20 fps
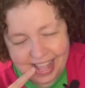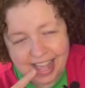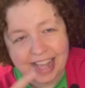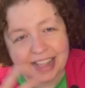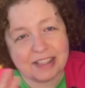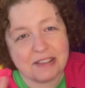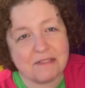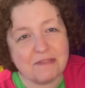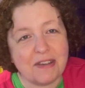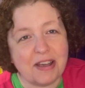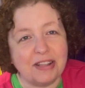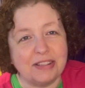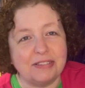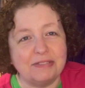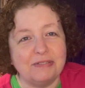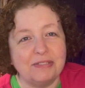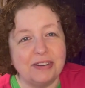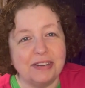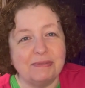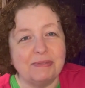I love
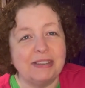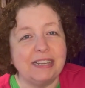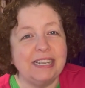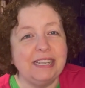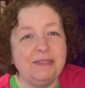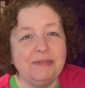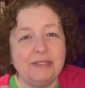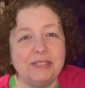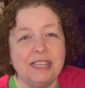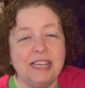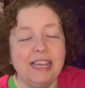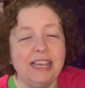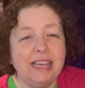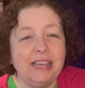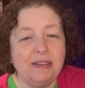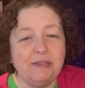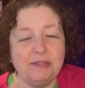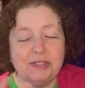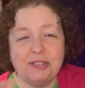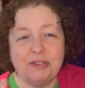Alan Rickman.
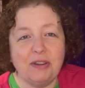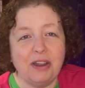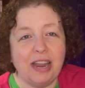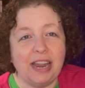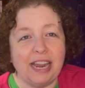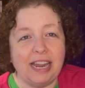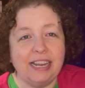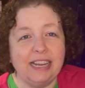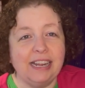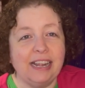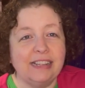He was great.